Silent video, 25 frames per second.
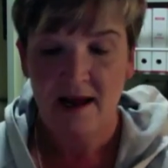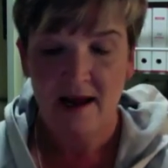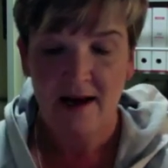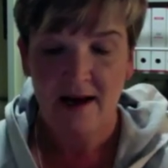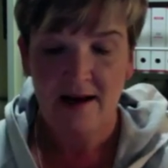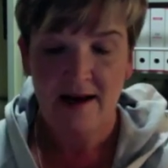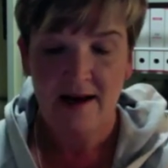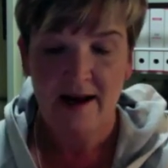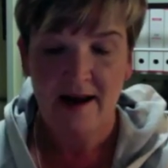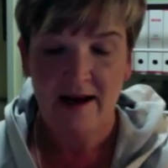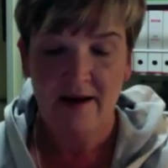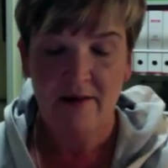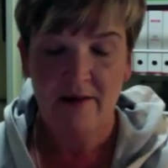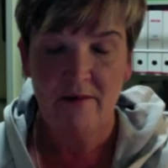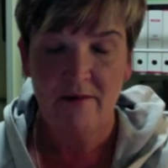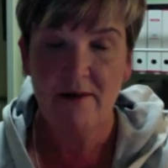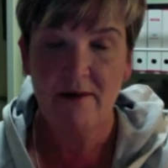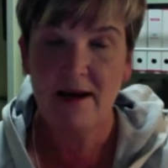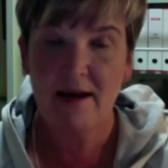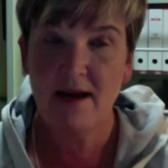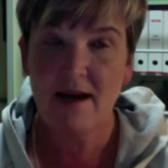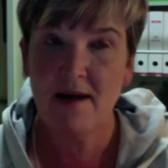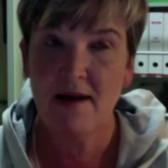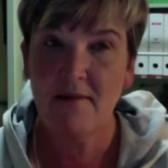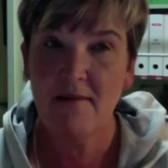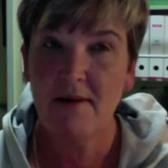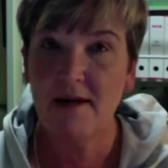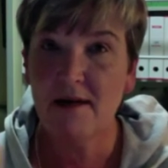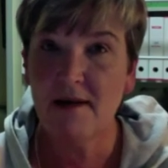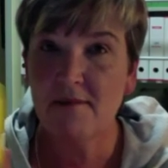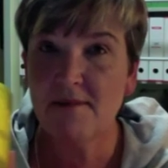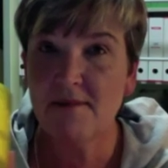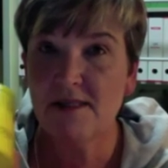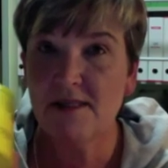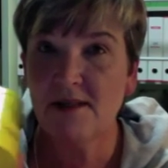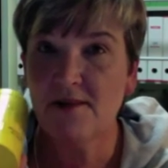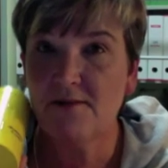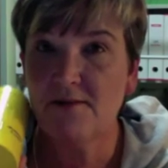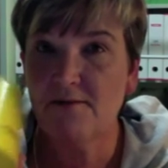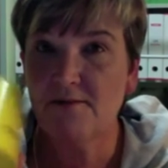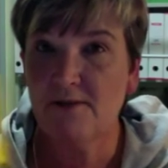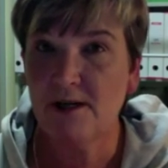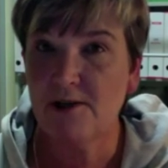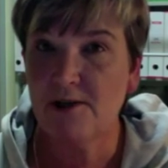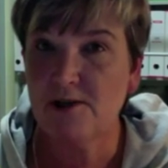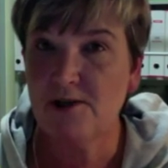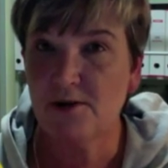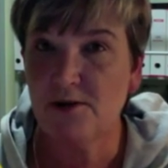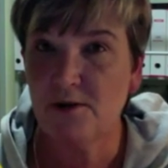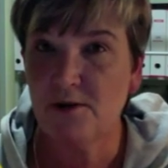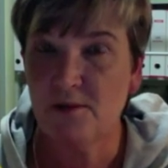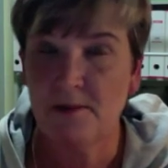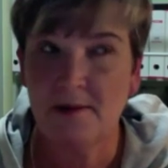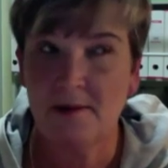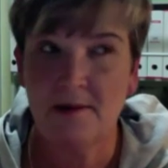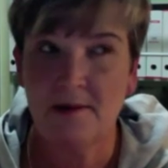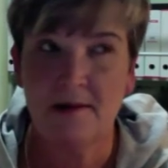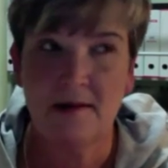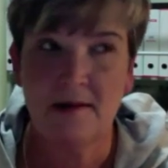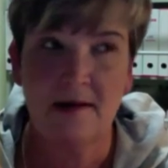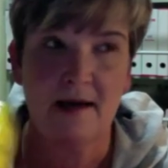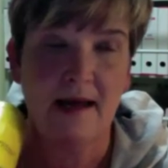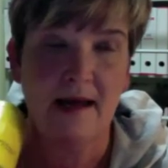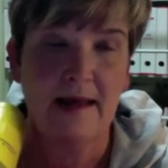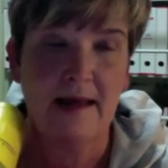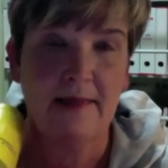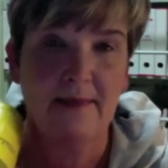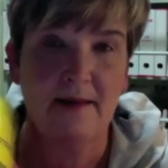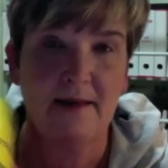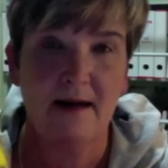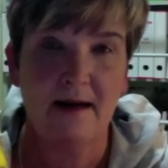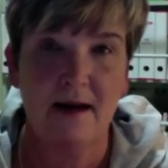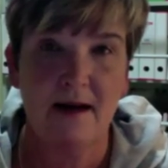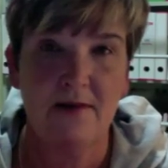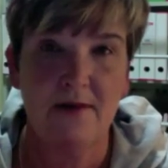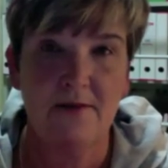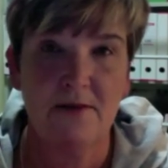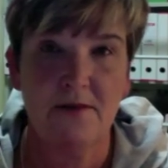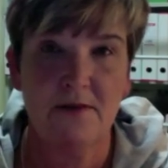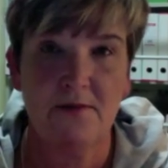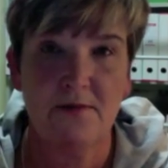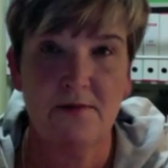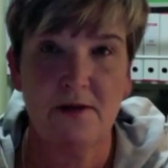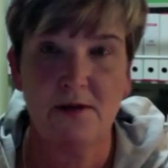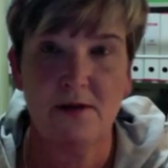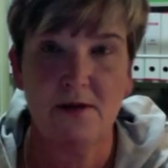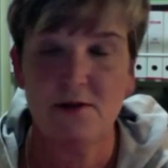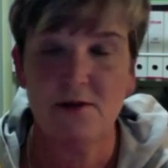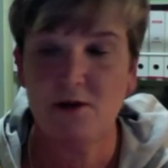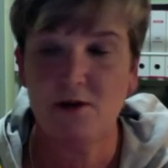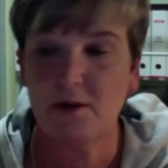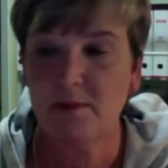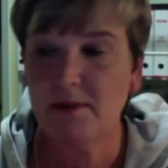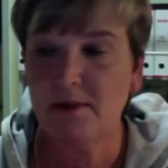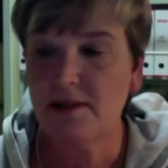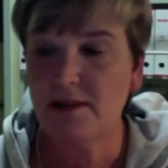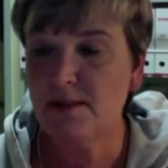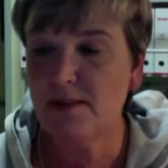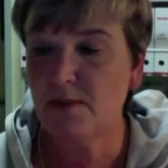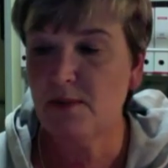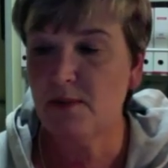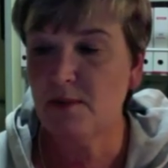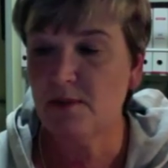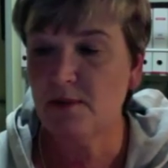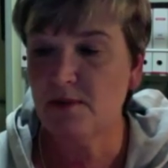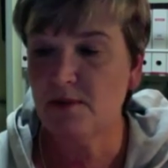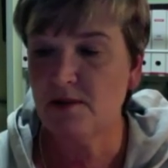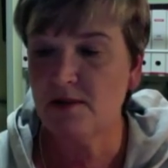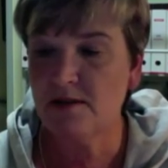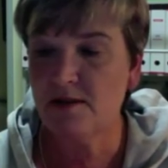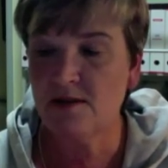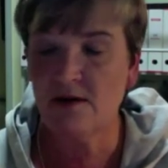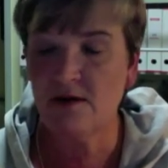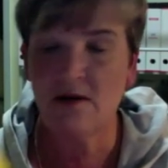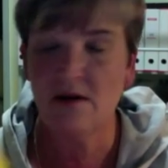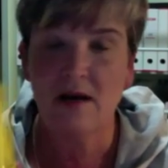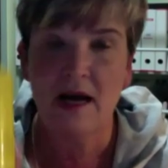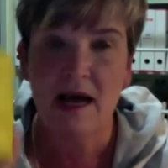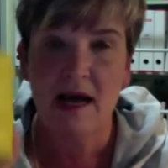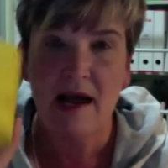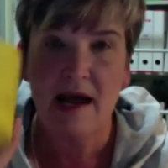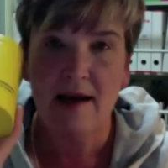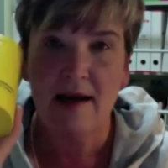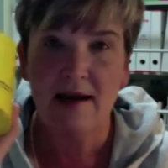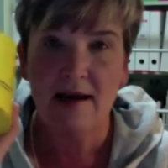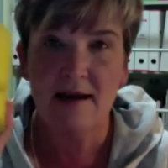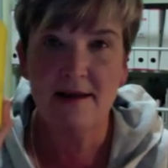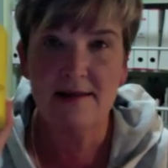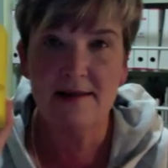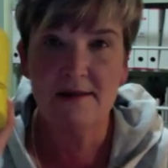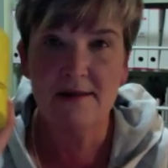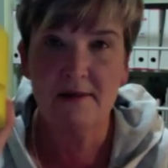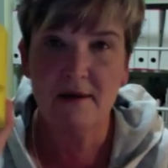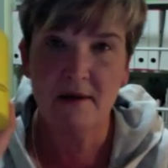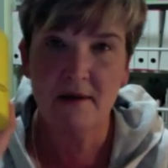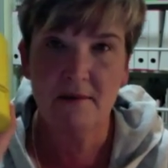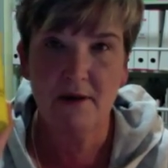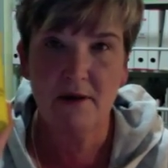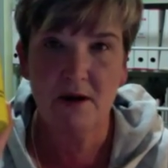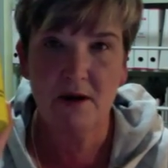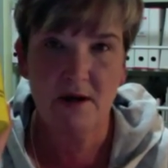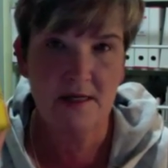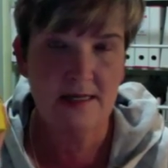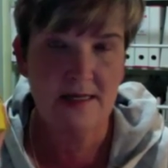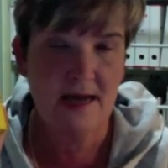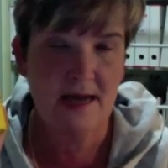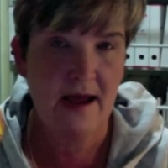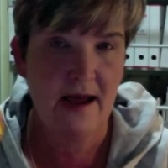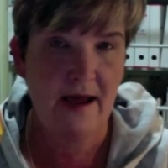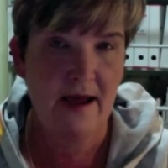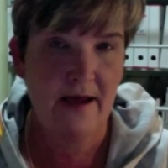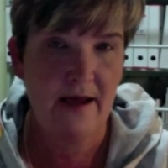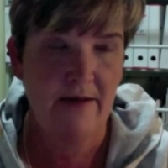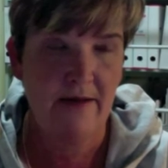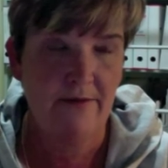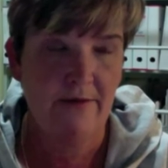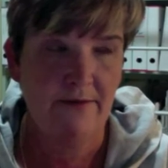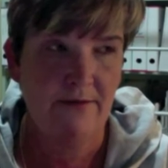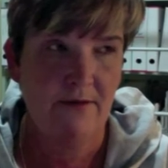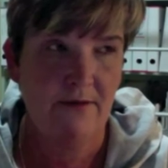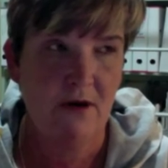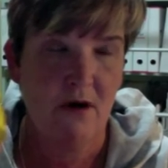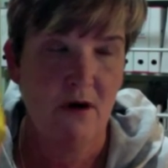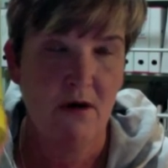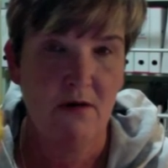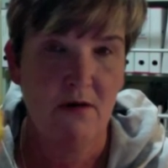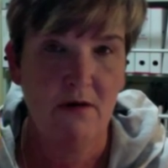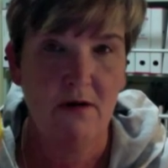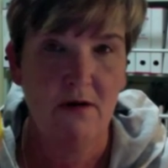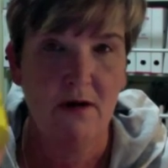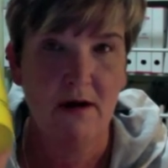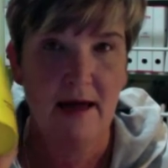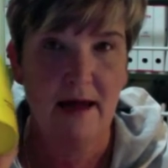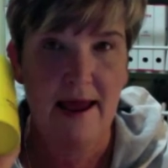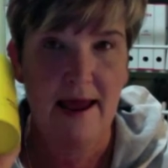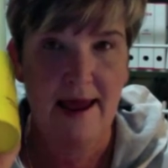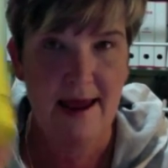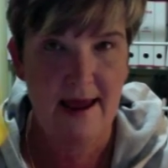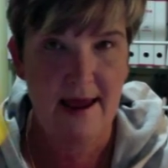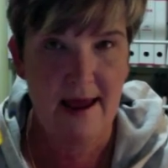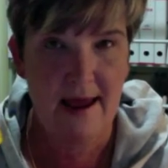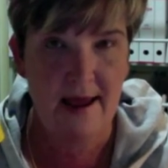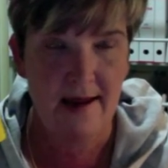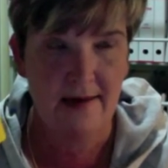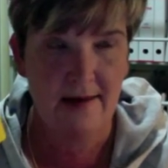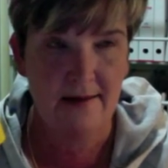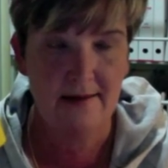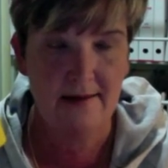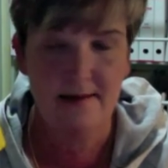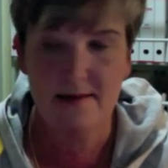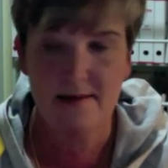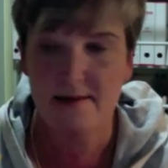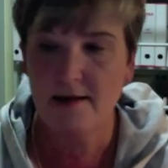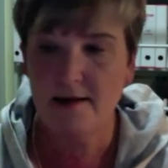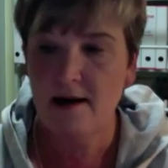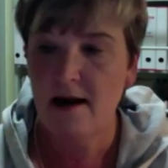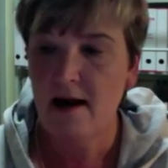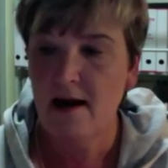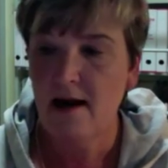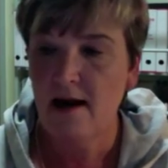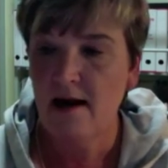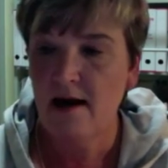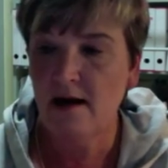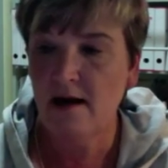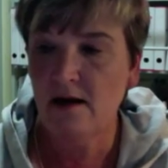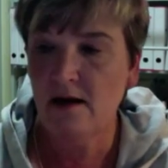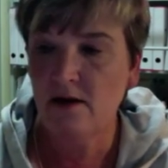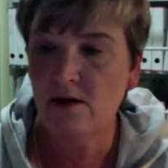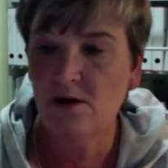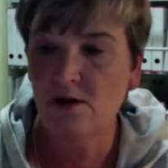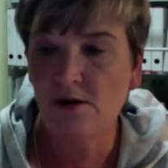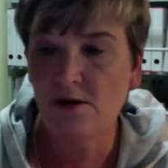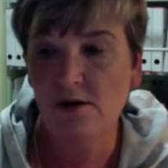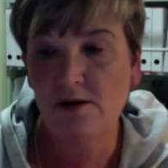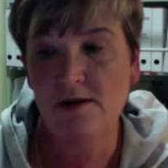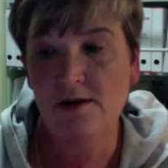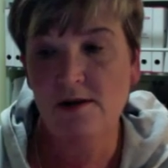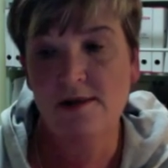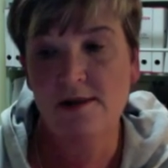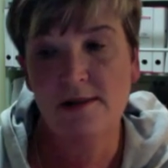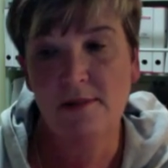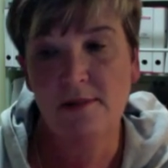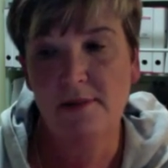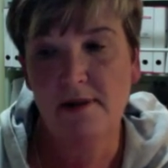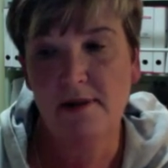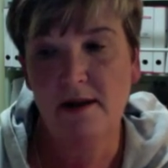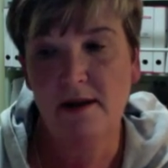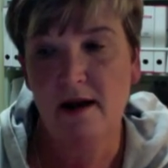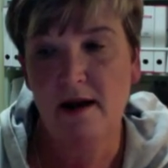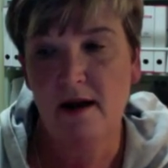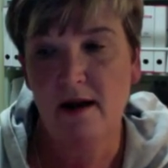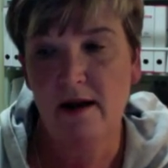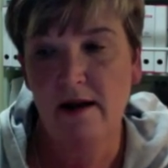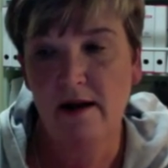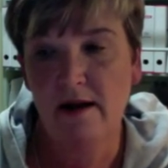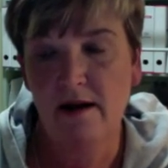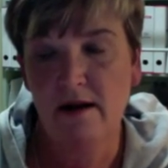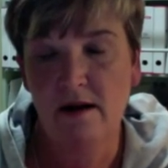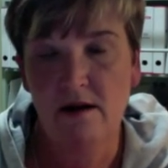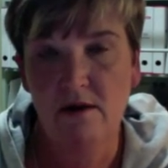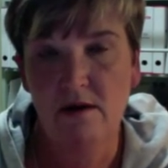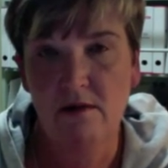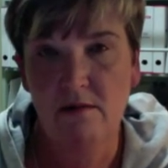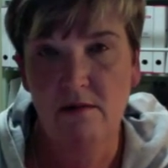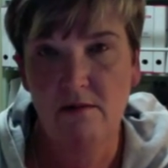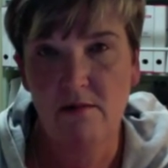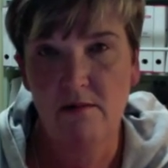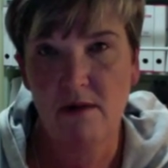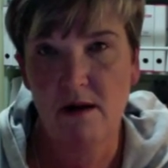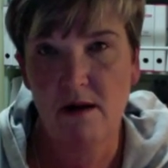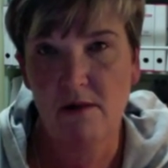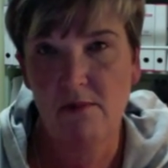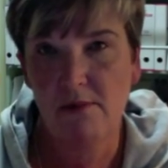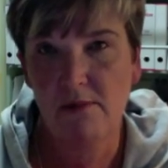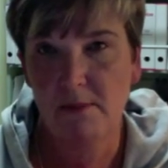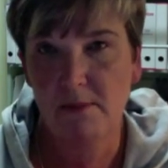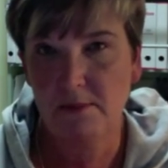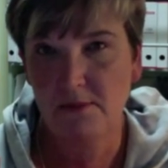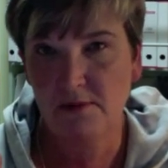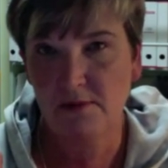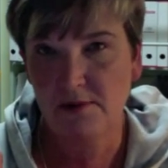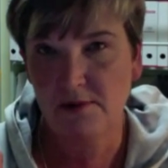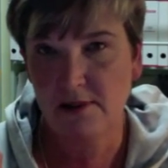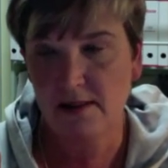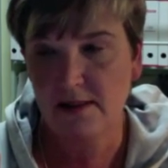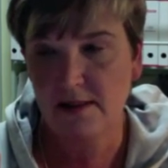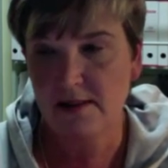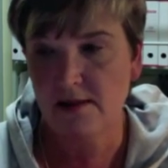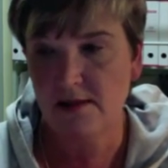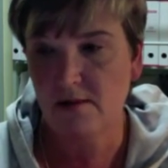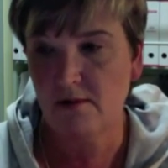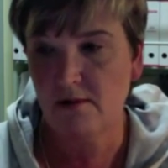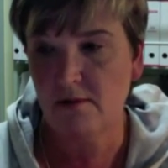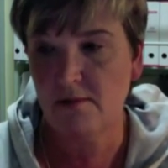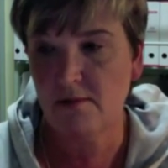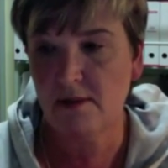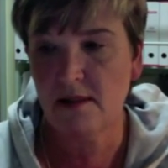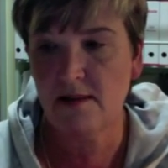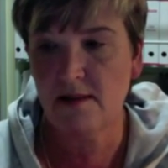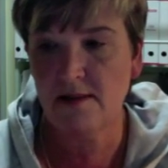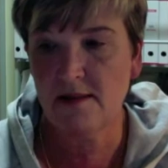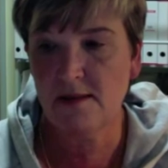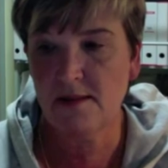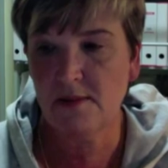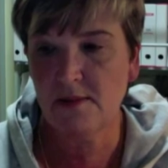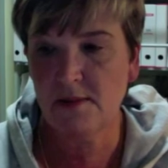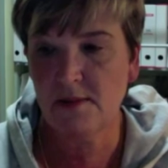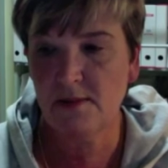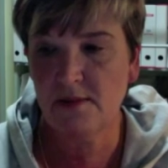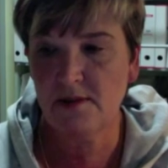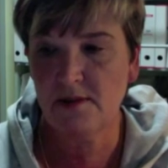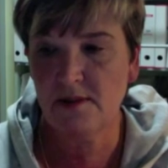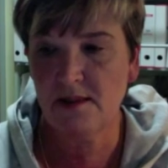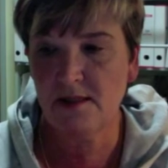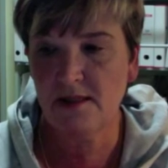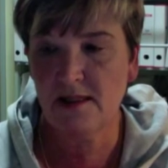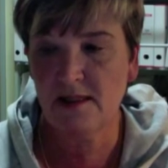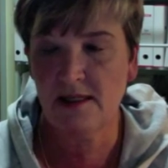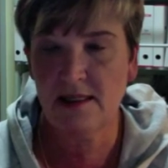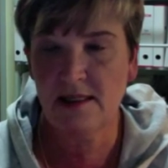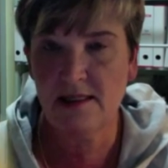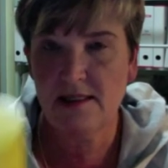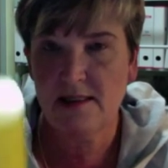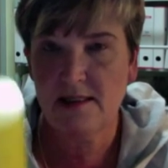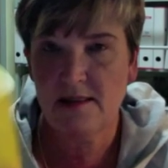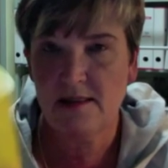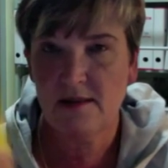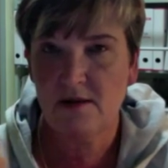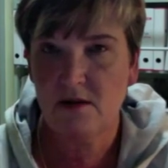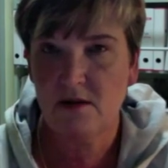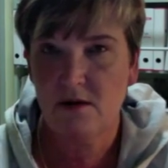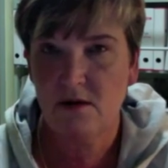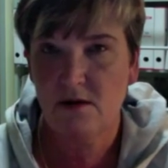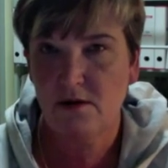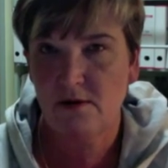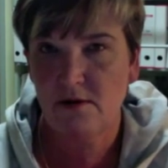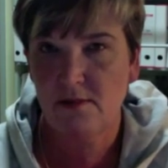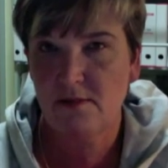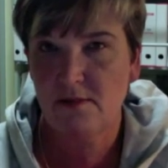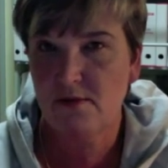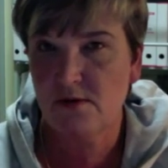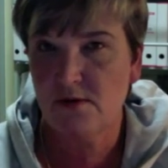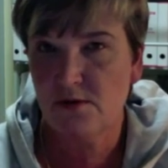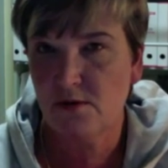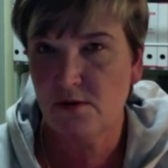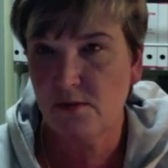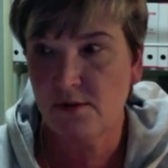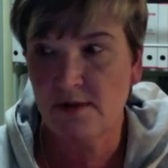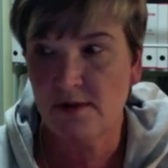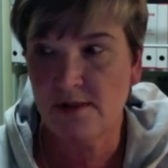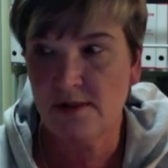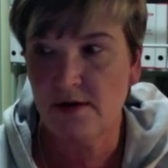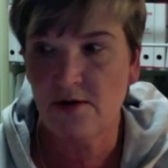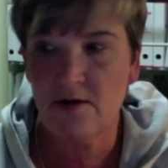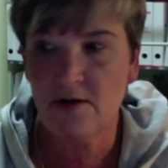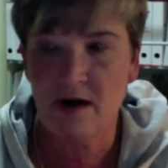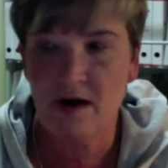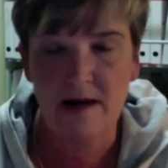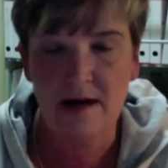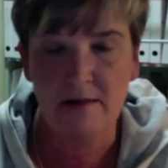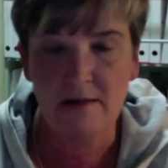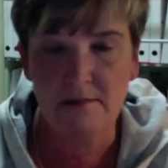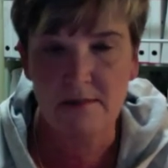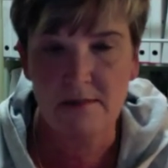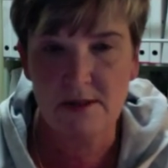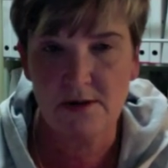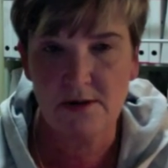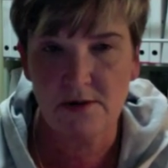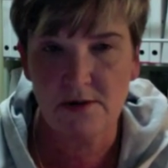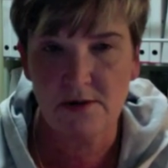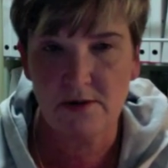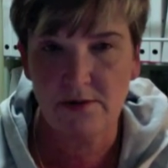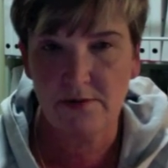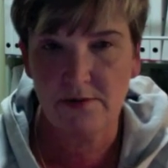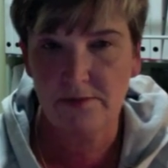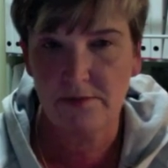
Now we're coming up to the French Open, and then after the French Open is Wimbledon. So guess what I'm going to have on hand in huge supply while Wimbledon is on, because Wimbledon is the home of strawberries and cream, so